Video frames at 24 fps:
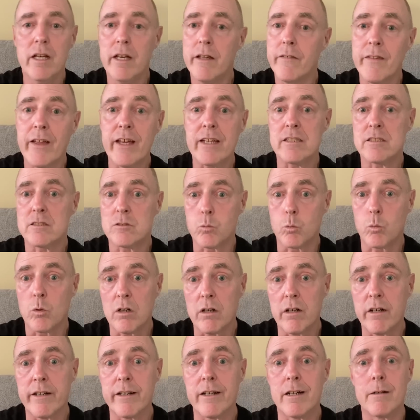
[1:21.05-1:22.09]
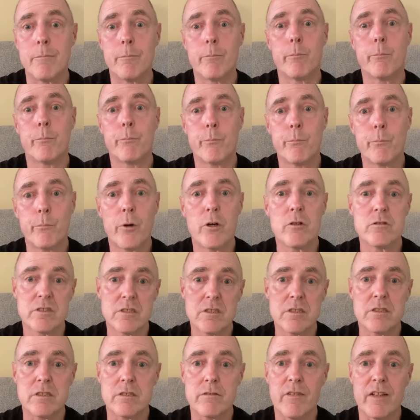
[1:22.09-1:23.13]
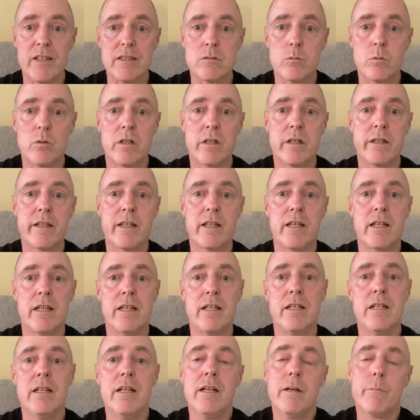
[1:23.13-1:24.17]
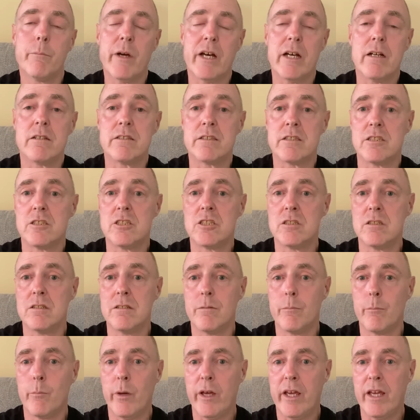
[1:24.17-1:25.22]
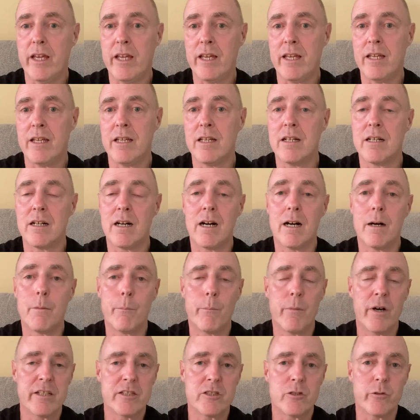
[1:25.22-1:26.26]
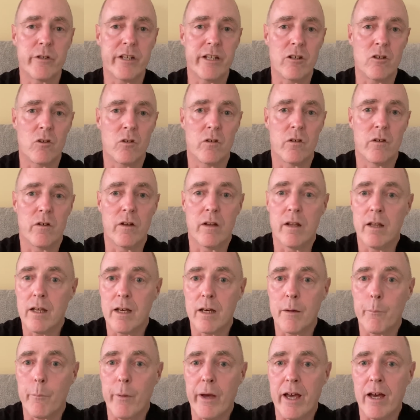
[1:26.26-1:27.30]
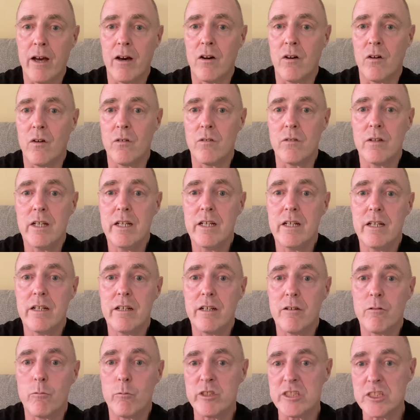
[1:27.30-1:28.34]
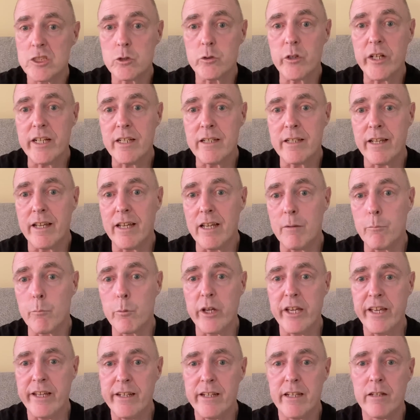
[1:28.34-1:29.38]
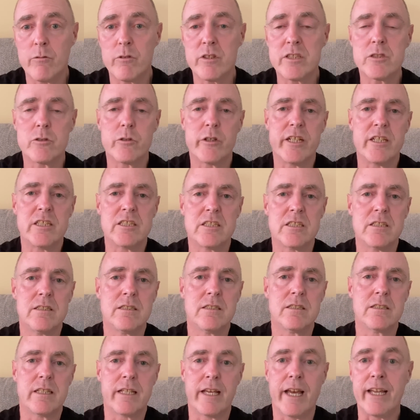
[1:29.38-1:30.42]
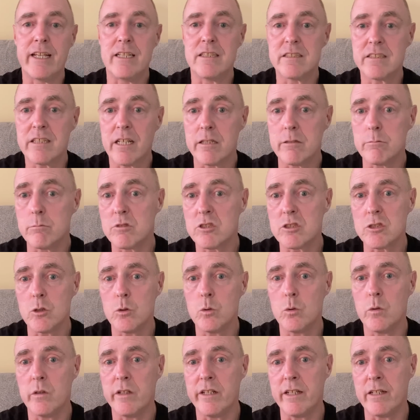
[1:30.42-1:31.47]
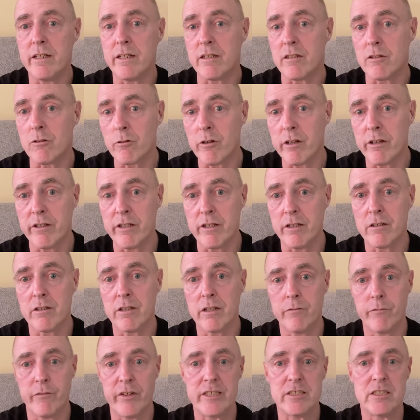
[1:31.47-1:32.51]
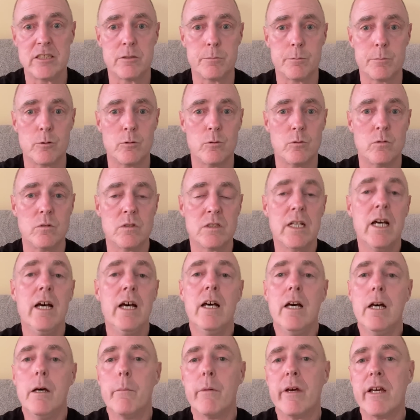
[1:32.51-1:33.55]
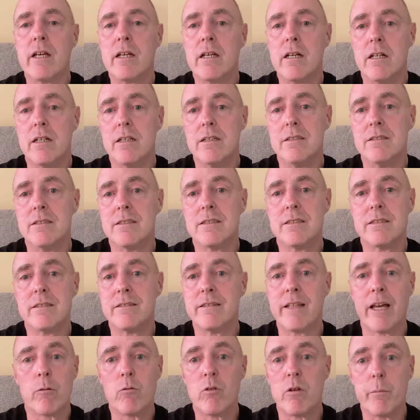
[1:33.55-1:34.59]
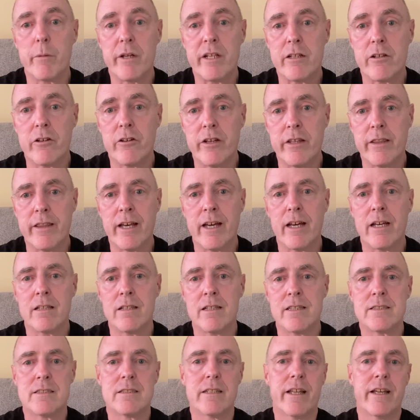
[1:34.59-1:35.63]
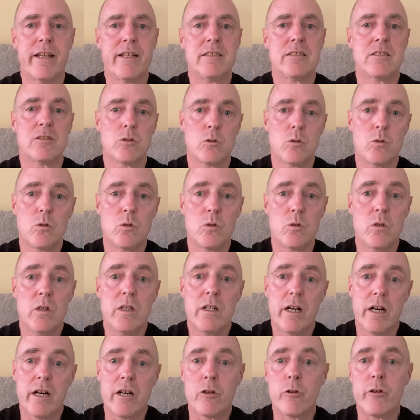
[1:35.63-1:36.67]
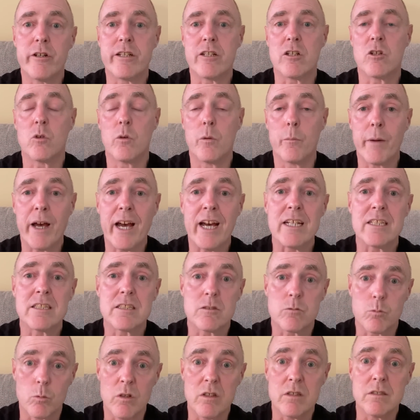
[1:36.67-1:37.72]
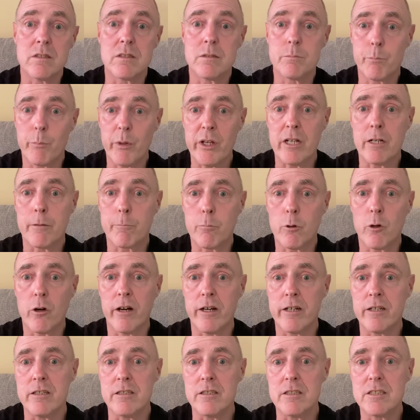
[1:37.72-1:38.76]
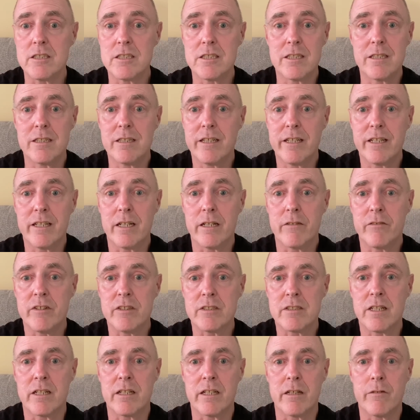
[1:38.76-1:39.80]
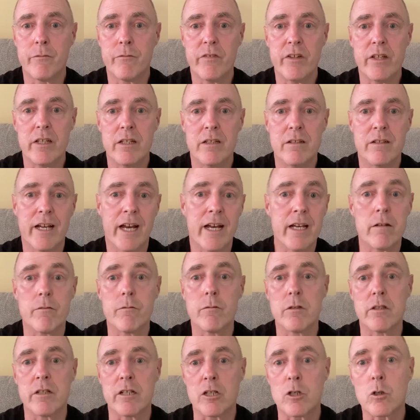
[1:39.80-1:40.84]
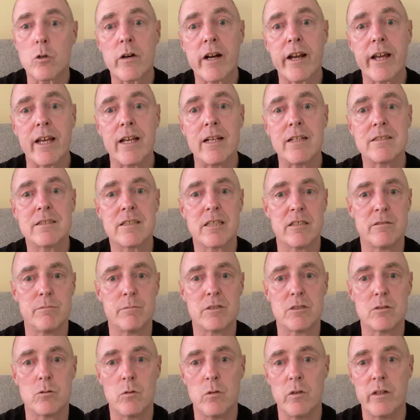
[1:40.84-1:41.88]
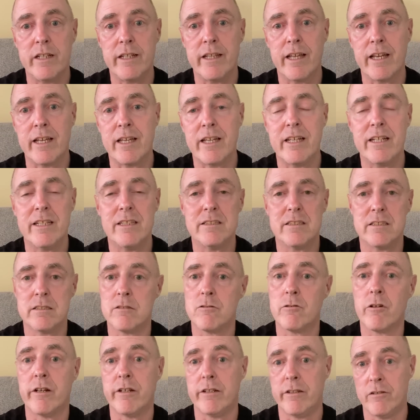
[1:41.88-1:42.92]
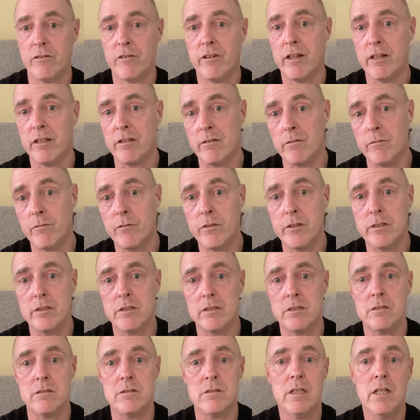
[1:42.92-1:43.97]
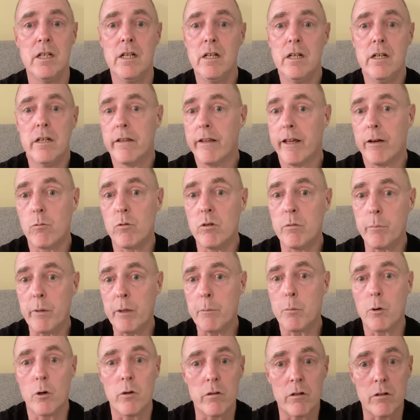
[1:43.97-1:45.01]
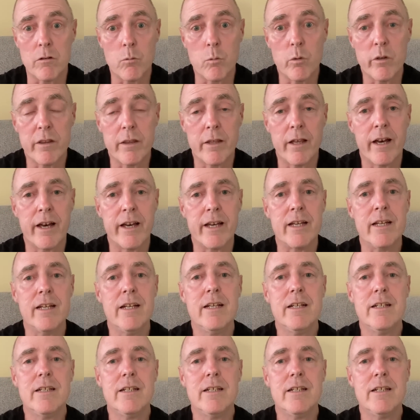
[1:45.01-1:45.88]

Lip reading: That's why I'm positive, that's why the powers that shouldn't be are muttering on about restricting, bringing in restrictions against homeschooling and growing your own vegetables, because they wouldn't be doing that unless they saw a critical mass was being approached. You know, if it's only a few handful of cranks homeschooling their kids and growing their own food, they wouldn't be bothered, would they?